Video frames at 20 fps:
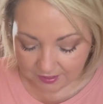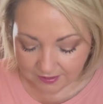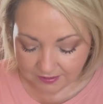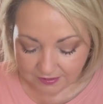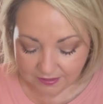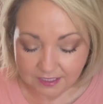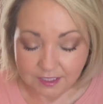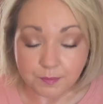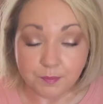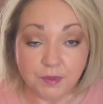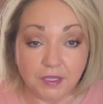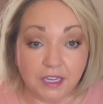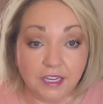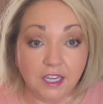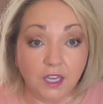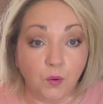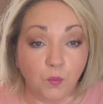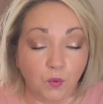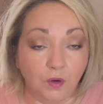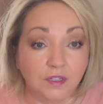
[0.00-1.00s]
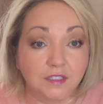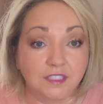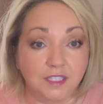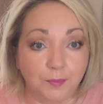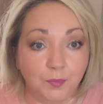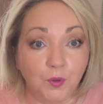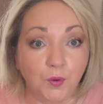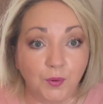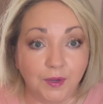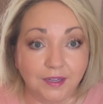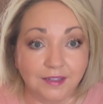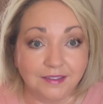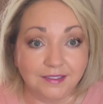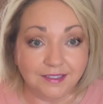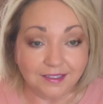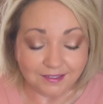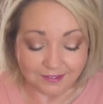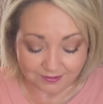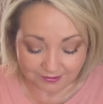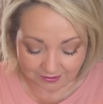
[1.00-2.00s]
This blanket works up quickly,
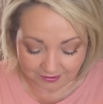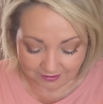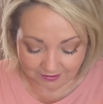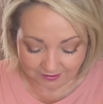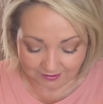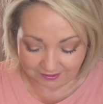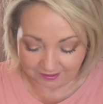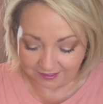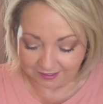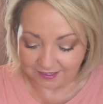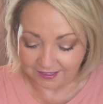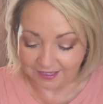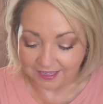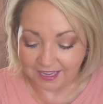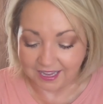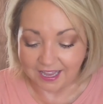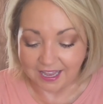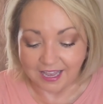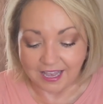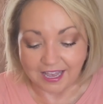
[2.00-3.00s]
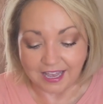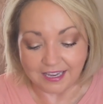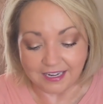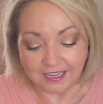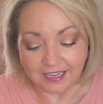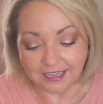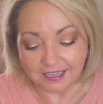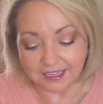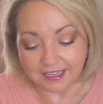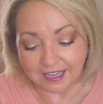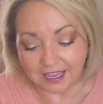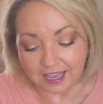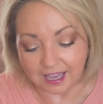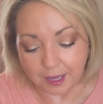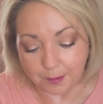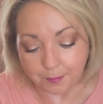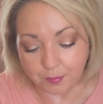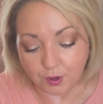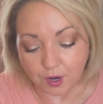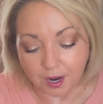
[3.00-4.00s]
and it
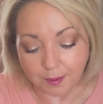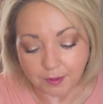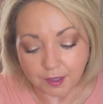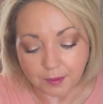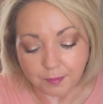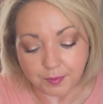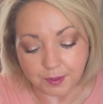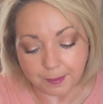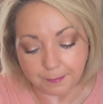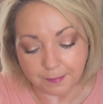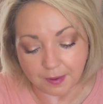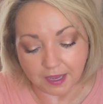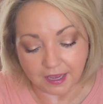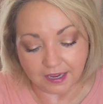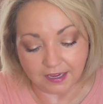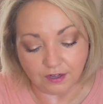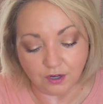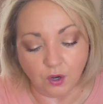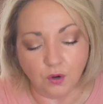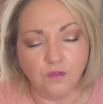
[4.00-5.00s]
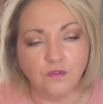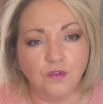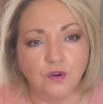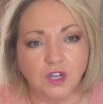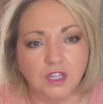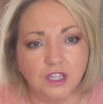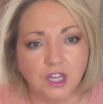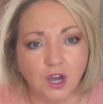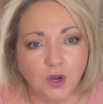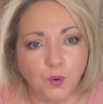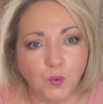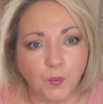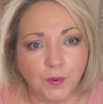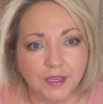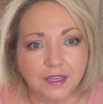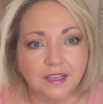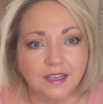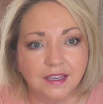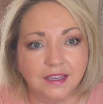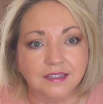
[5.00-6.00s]
can probably be made over a long
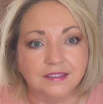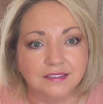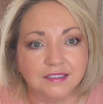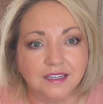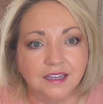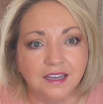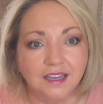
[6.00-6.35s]
weekend